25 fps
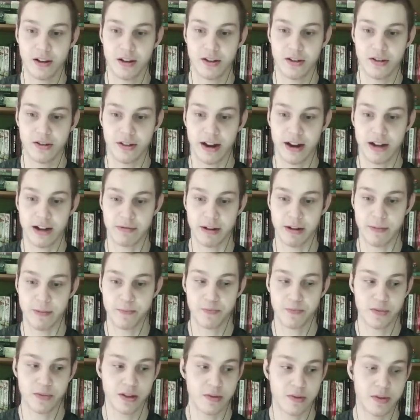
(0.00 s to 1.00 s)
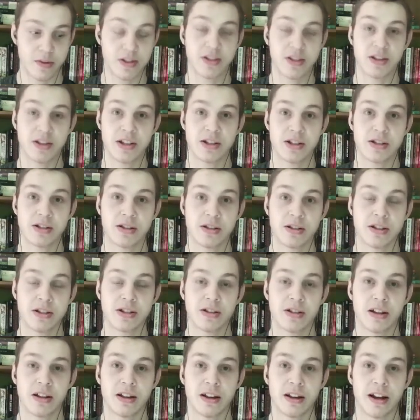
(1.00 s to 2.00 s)
So anyway, this
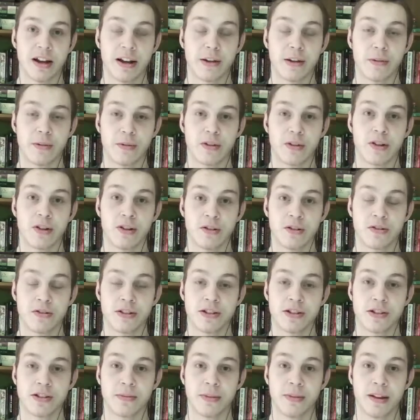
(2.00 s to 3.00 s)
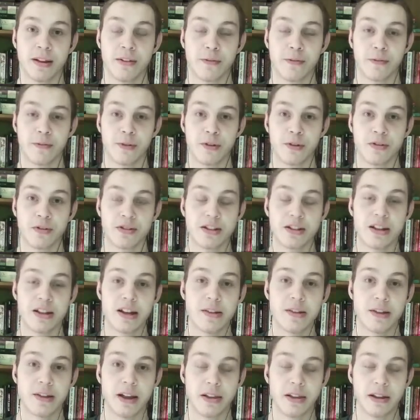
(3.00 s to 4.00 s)
is the kind of cultism and fruit
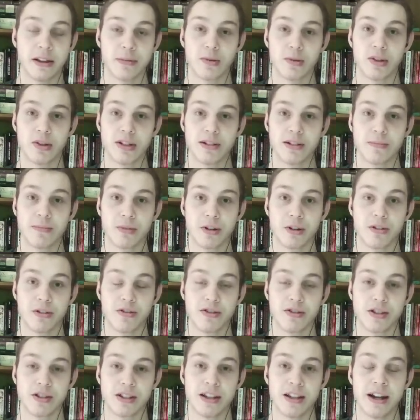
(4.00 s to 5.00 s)
that liberalism produces.